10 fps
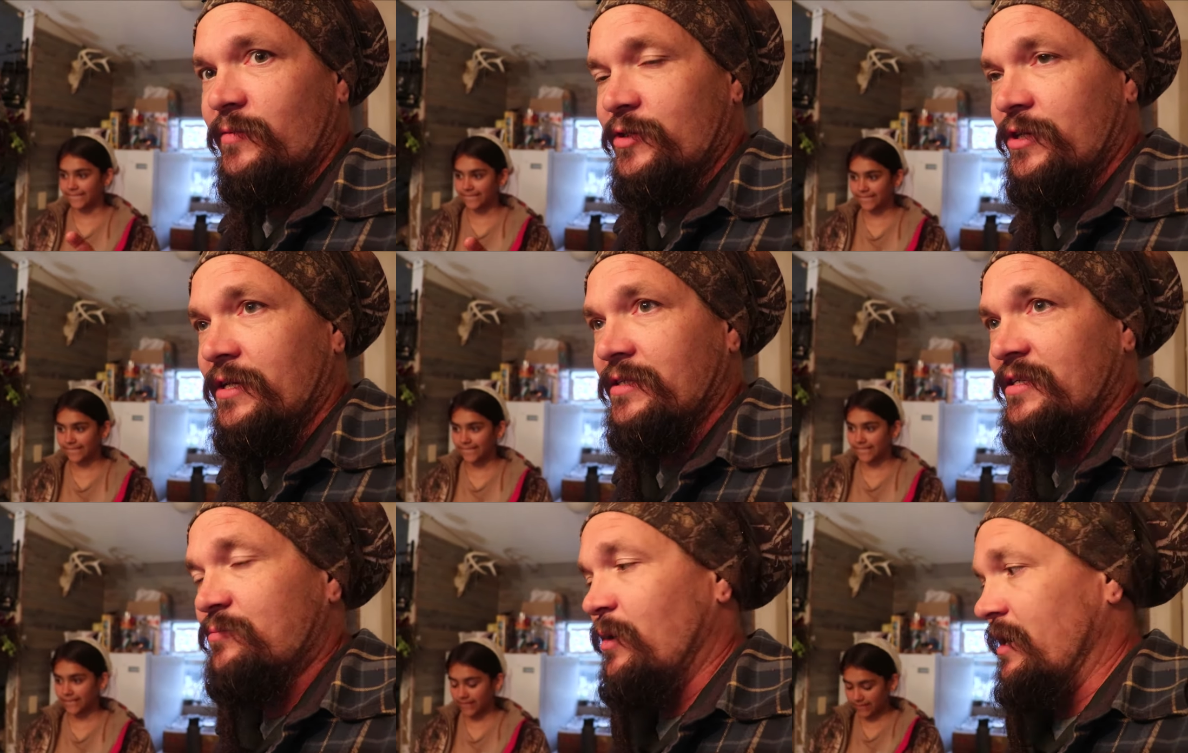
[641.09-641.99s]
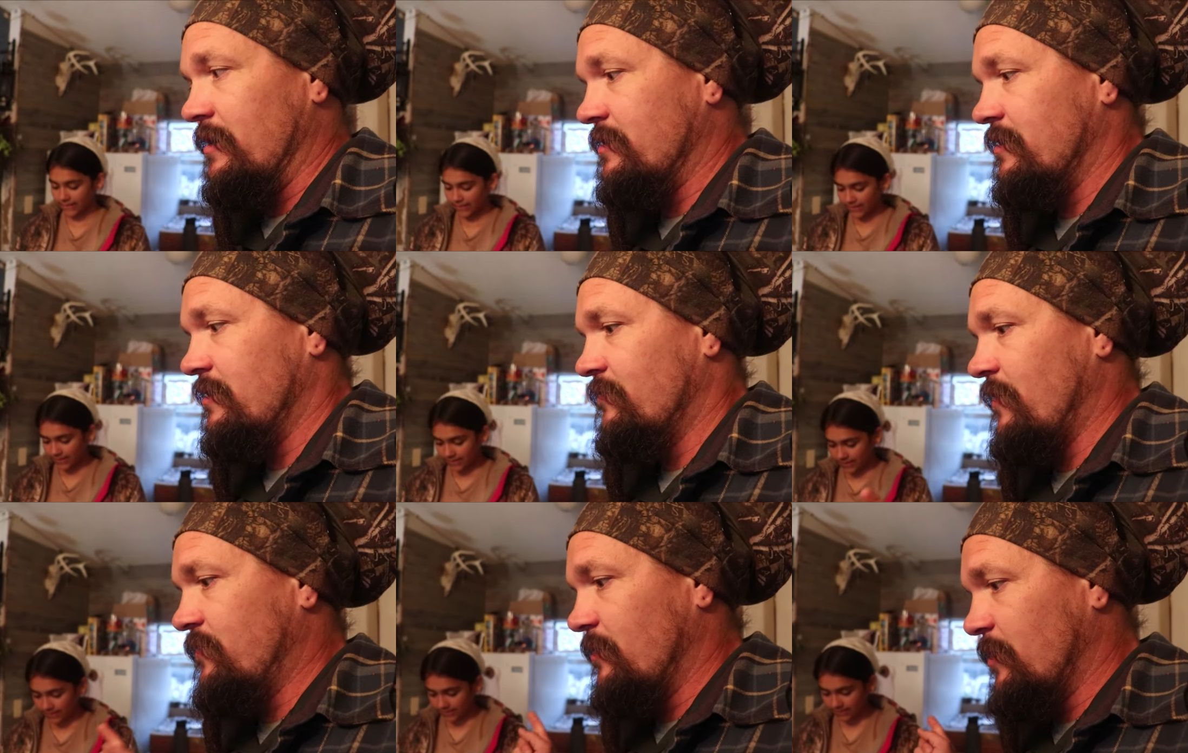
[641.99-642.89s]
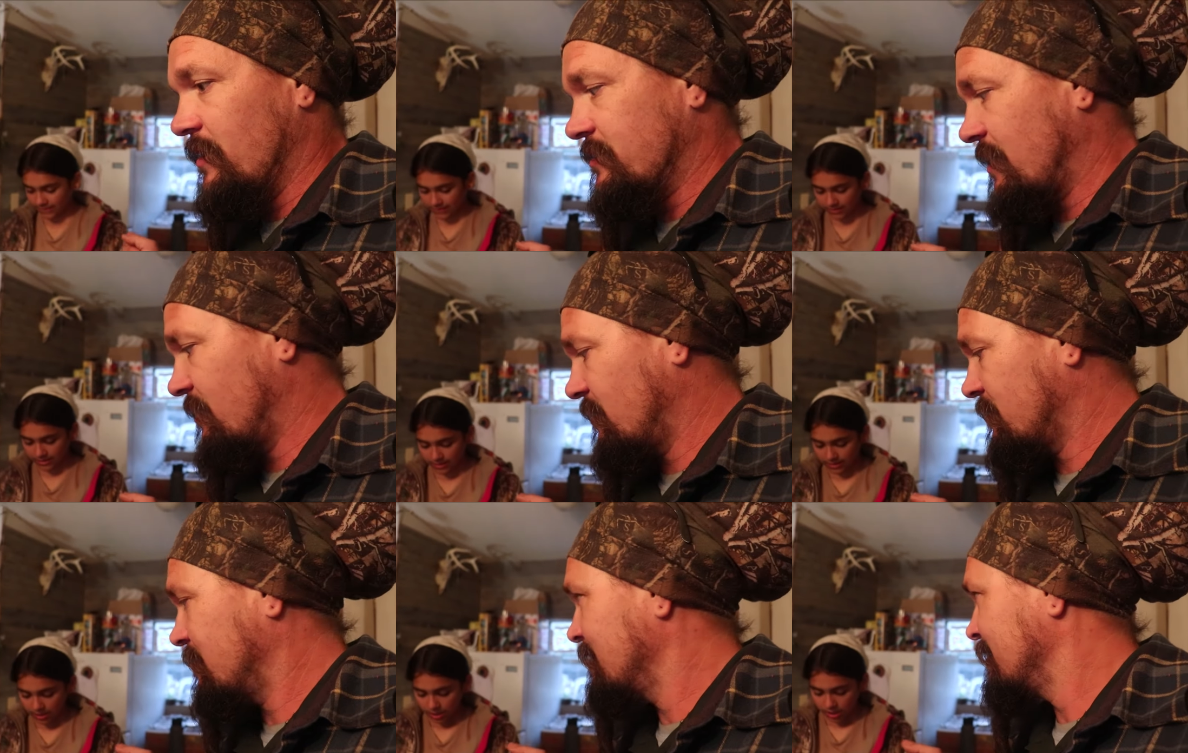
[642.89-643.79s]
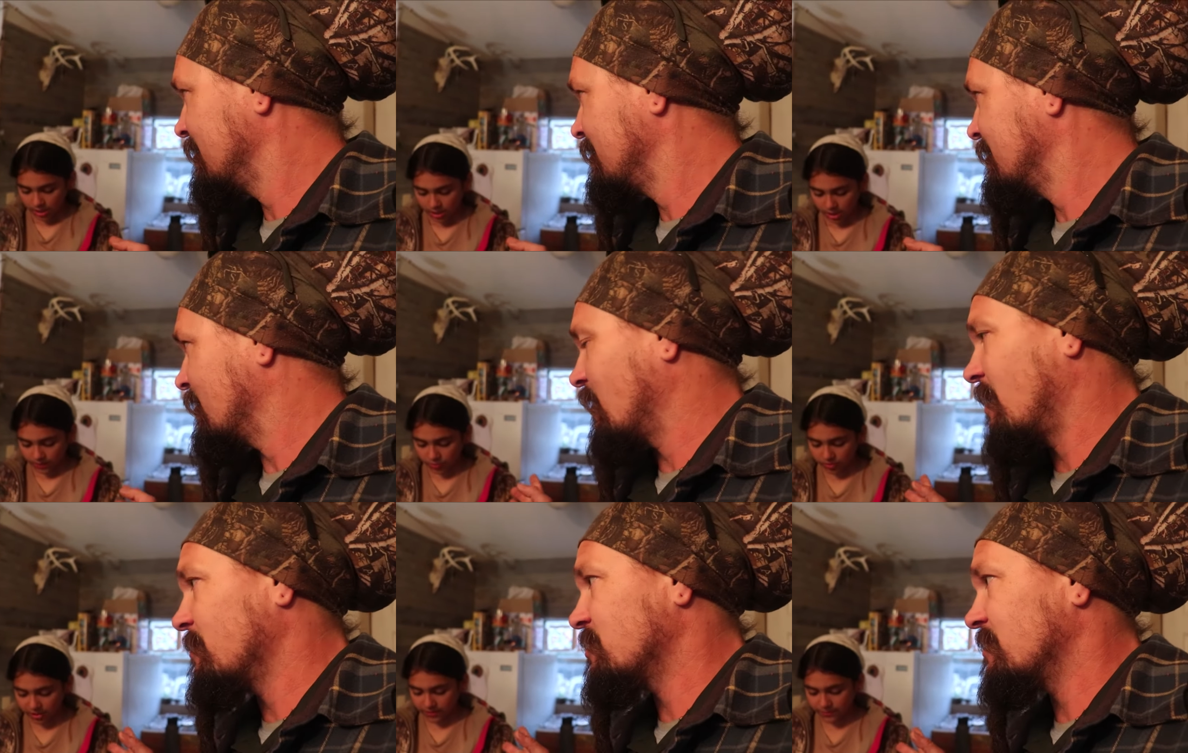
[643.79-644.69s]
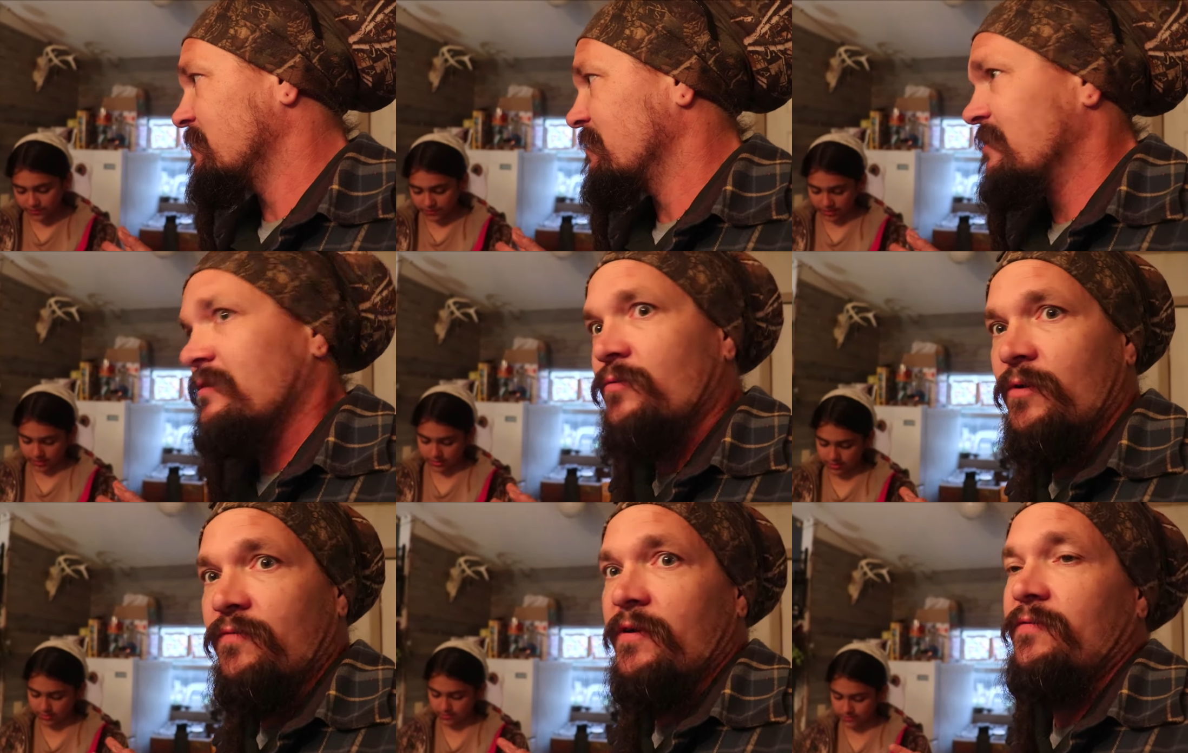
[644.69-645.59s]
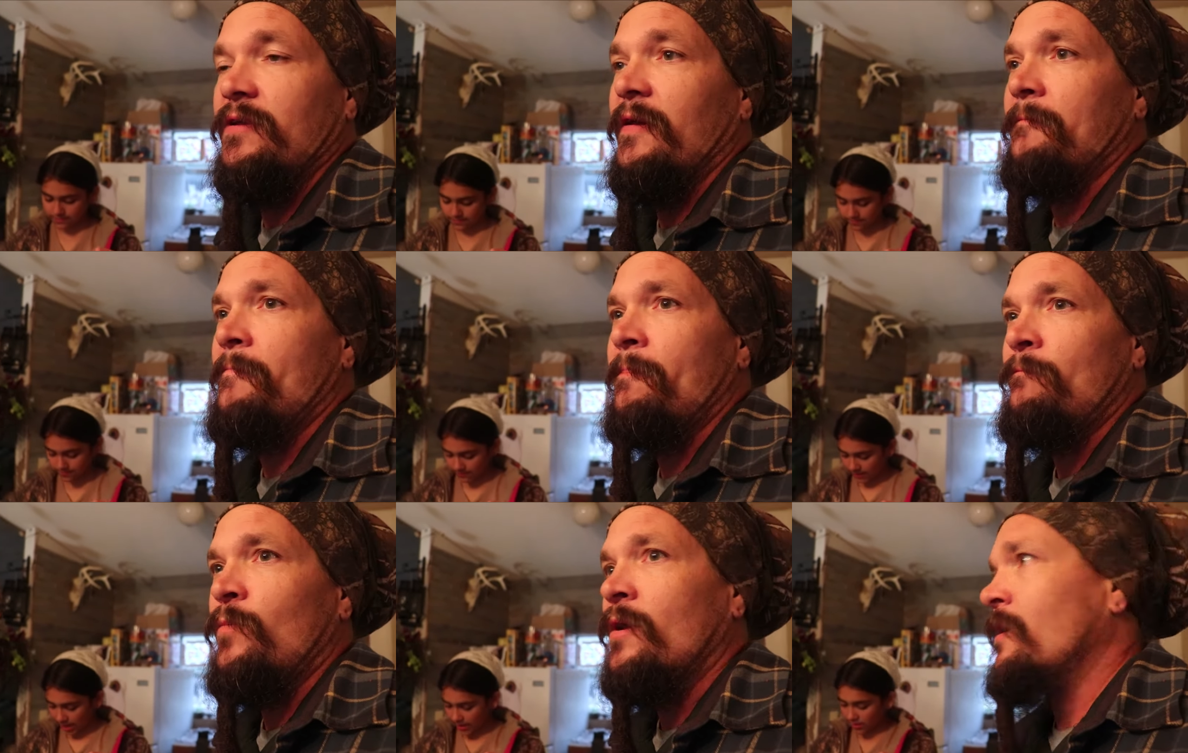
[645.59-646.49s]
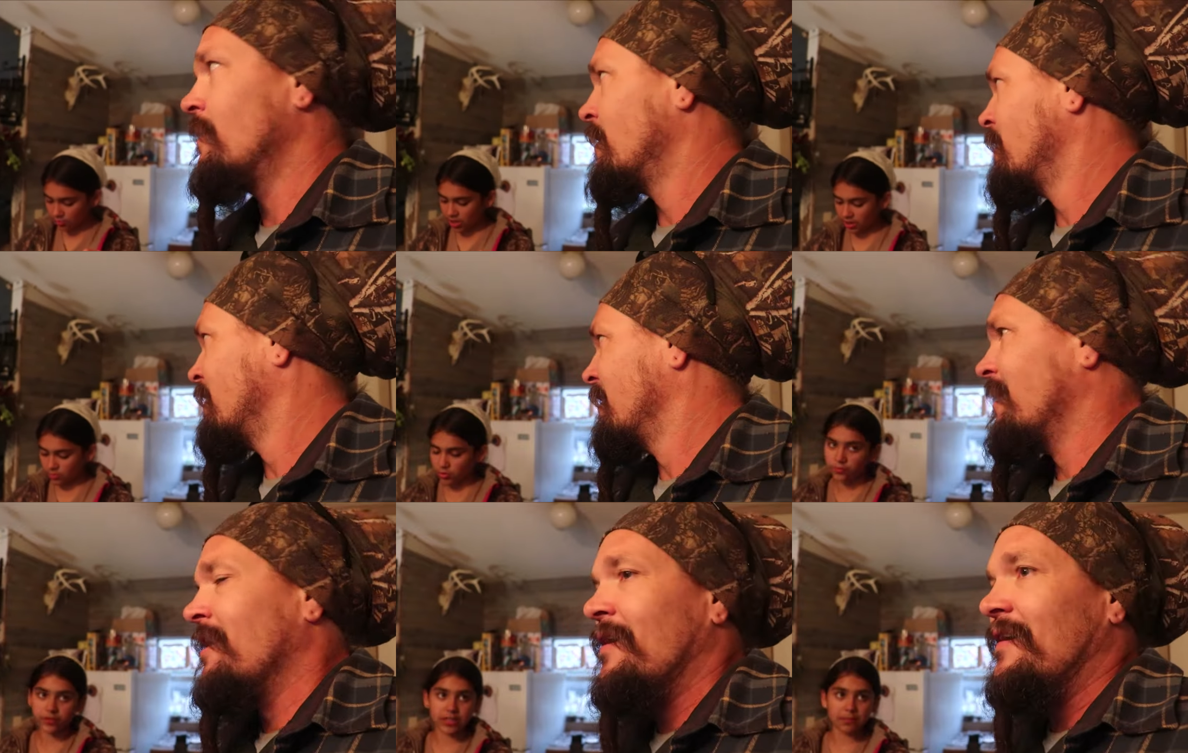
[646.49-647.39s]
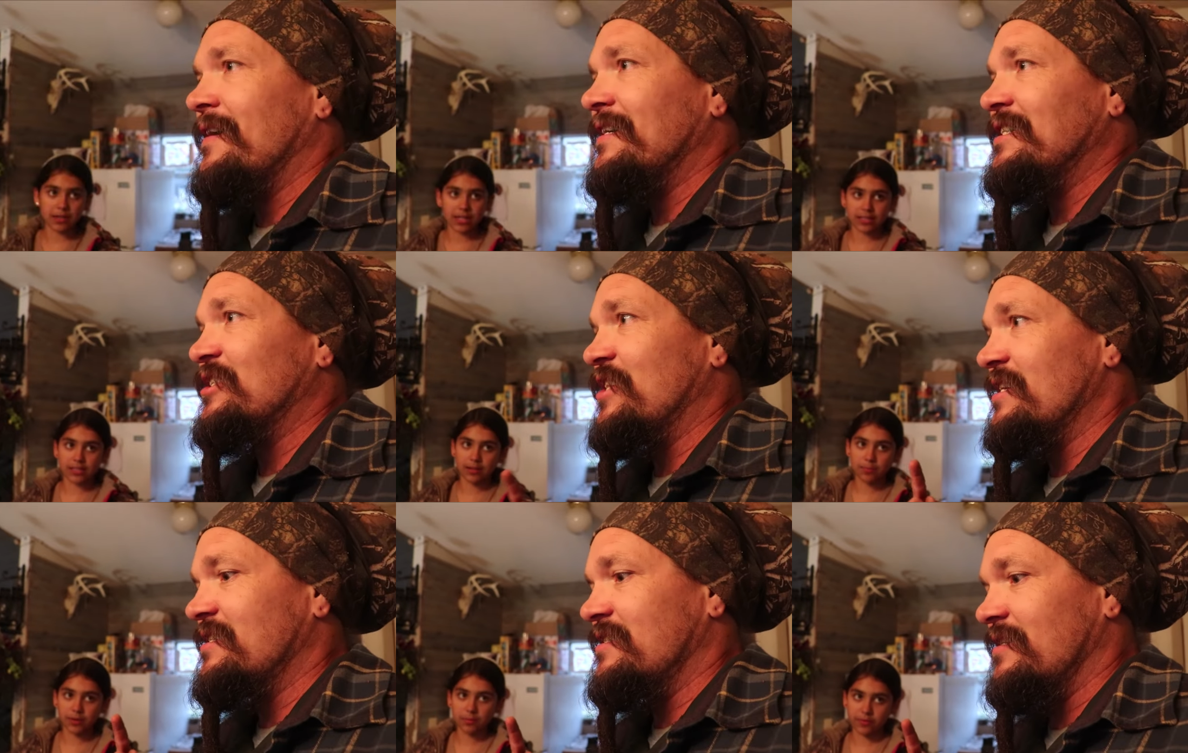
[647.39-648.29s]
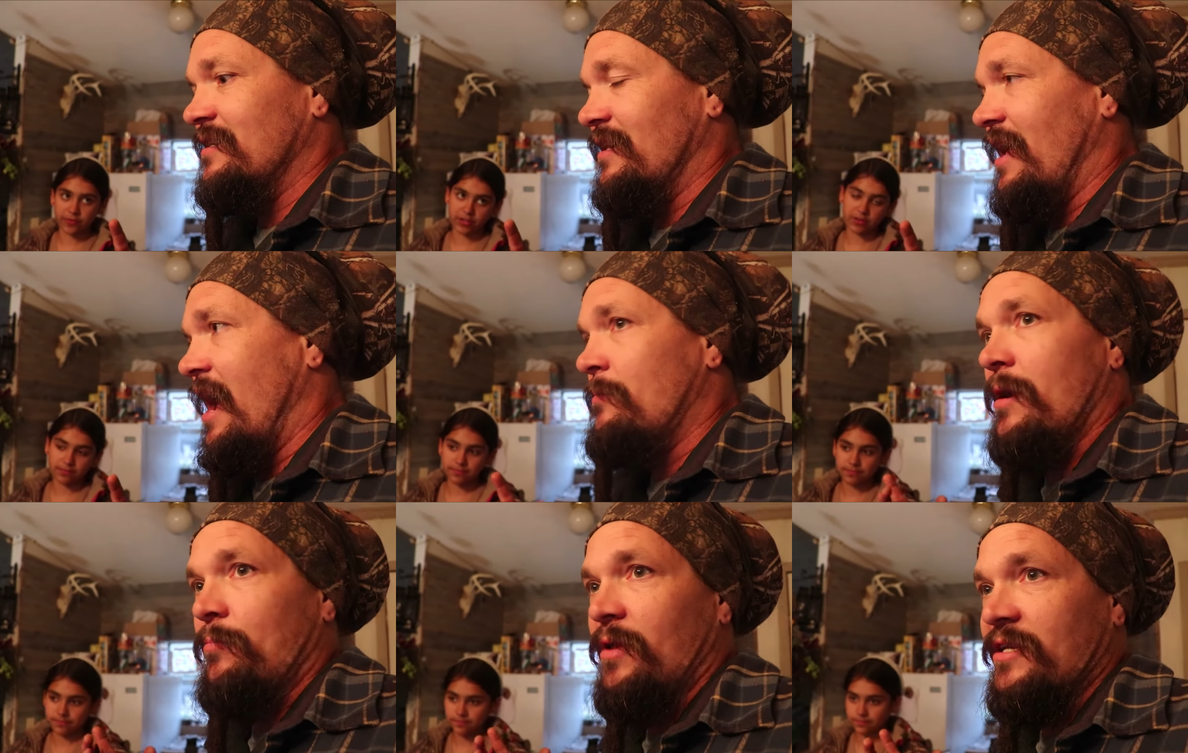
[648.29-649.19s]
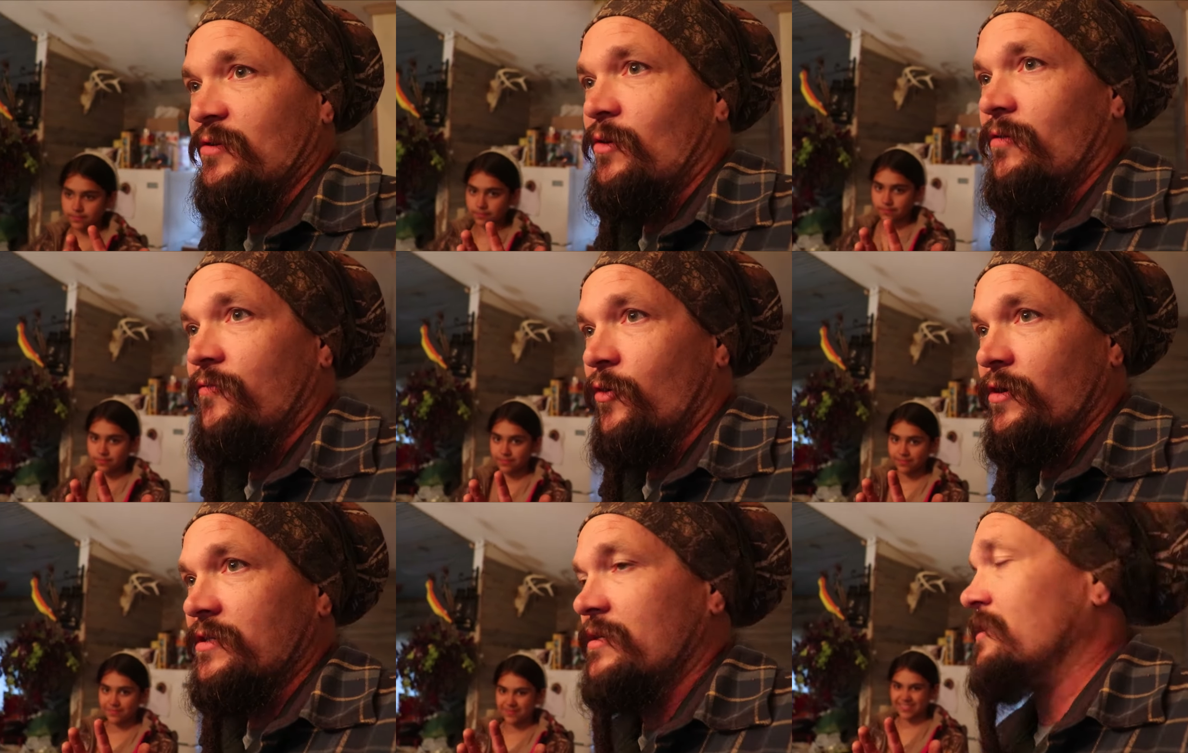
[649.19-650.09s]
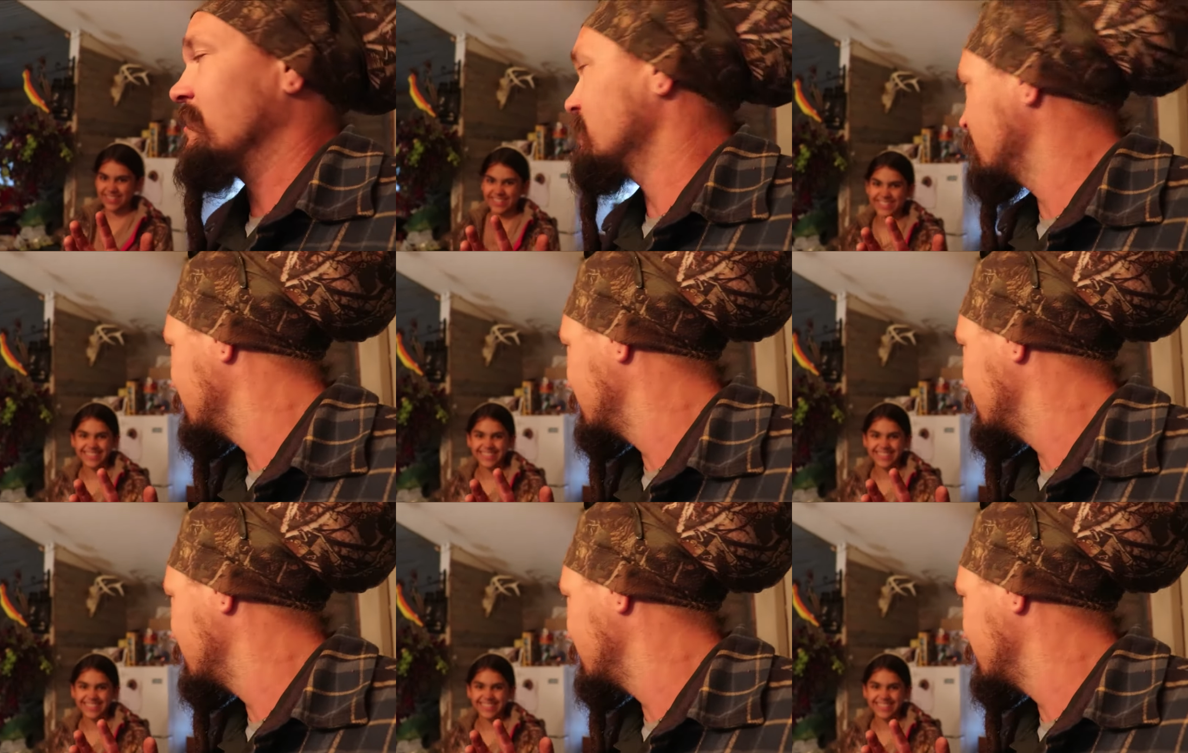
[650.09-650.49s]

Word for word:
Speaker 1: once she gets these baked. 15 minutes of how long? Or how 350. much? 350.
Speaker 2: And then we'll let them cool for 10 minutes.
Speaker 1: This, I might plant a whole forest of these.